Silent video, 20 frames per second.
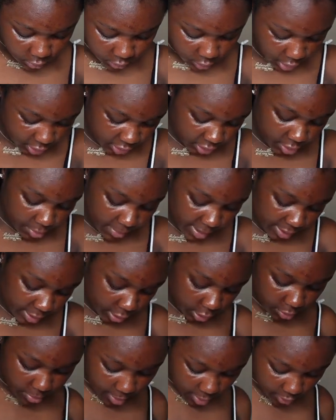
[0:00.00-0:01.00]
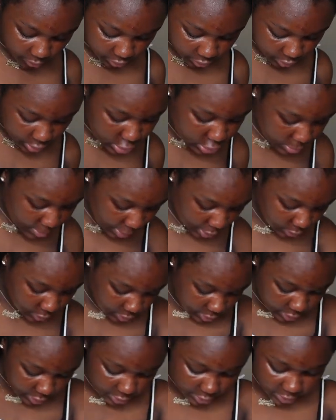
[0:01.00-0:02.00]
I need to buy a new belt. This belt
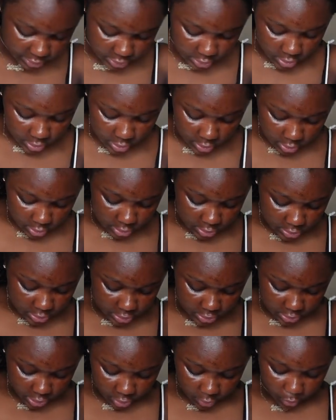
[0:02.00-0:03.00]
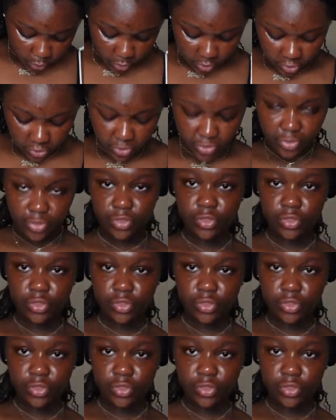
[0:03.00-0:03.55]
is done with.